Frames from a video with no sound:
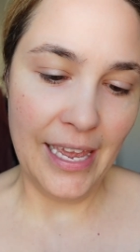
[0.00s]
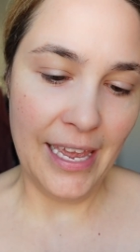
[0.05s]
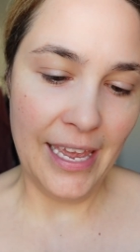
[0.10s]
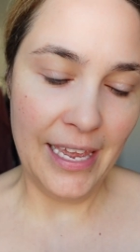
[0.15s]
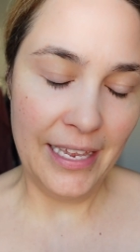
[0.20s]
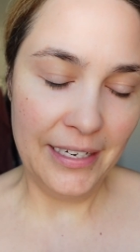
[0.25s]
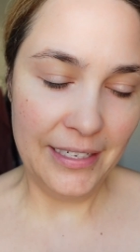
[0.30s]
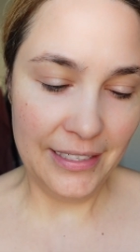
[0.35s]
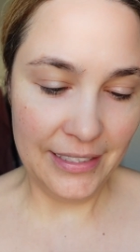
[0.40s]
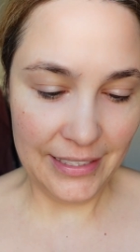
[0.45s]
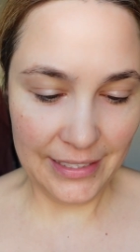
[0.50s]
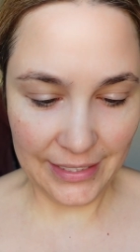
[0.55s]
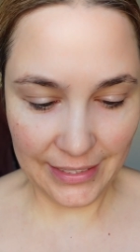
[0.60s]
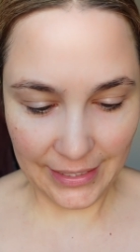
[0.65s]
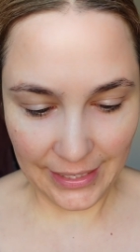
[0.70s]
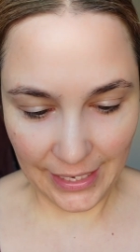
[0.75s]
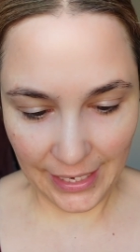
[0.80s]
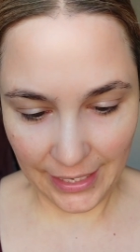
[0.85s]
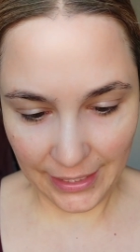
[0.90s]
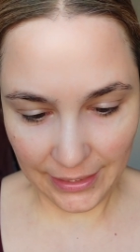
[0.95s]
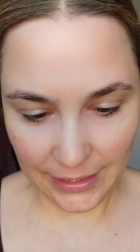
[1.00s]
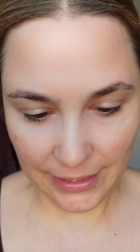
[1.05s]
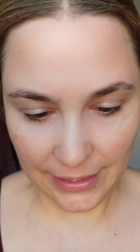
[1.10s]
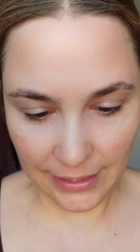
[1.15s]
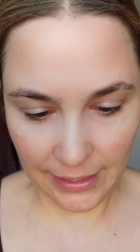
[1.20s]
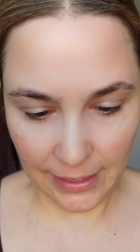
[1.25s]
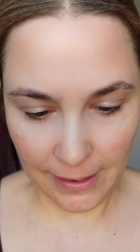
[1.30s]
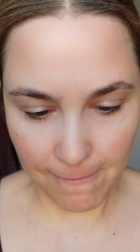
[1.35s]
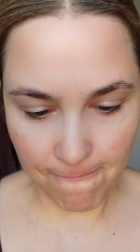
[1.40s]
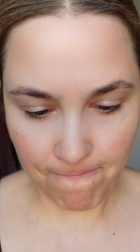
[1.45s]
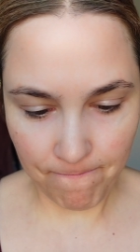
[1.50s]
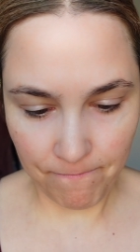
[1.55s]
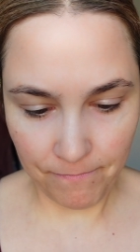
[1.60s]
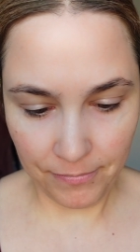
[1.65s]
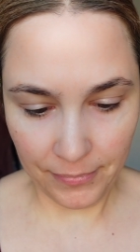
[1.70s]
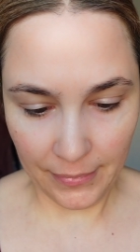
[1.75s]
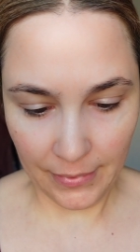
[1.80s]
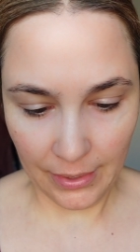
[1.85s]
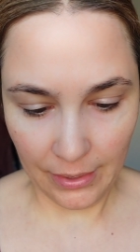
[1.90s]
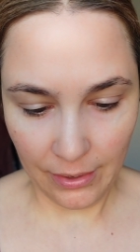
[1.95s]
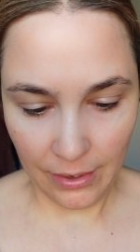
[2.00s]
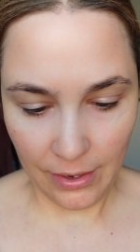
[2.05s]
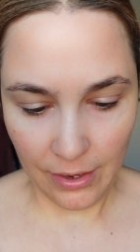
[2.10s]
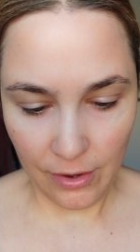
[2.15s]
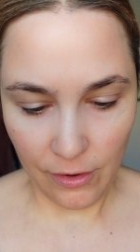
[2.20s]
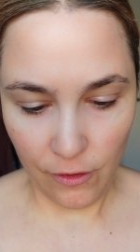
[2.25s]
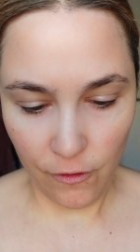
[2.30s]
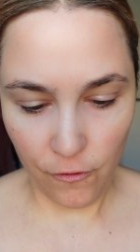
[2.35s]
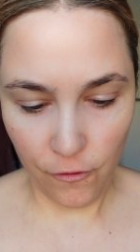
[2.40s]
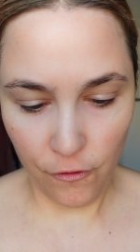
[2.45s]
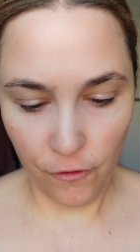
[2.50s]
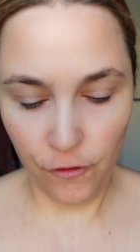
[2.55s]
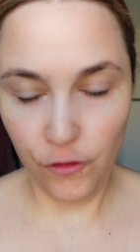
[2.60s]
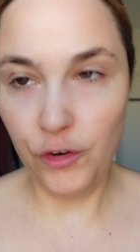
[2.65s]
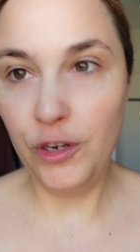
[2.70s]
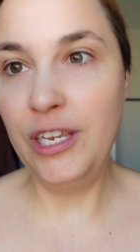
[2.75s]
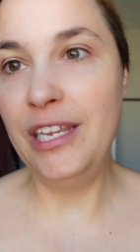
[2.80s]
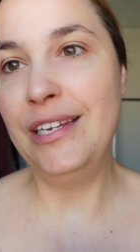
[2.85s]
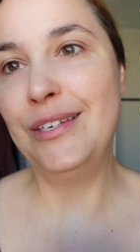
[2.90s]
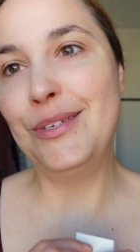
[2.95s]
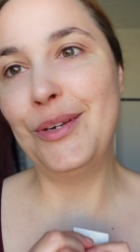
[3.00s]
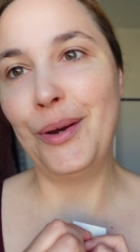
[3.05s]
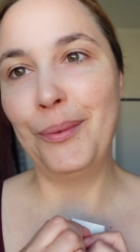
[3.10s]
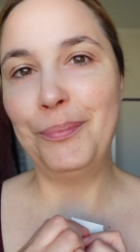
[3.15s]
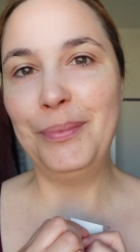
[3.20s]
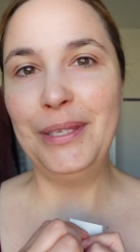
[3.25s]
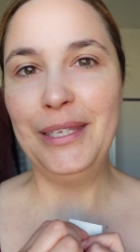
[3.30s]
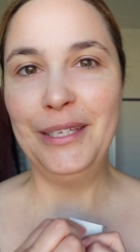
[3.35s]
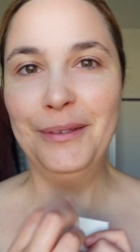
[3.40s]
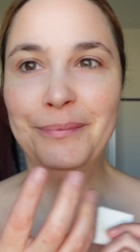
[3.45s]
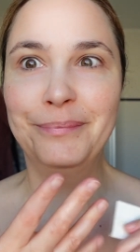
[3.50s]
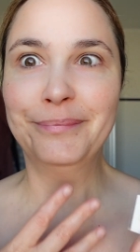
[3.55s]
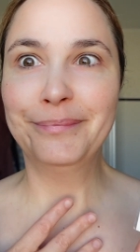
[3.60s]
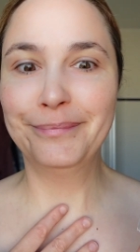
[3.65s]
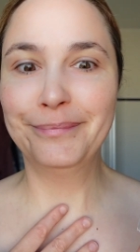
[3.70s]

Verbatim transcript: and it stayed um, free Dobby.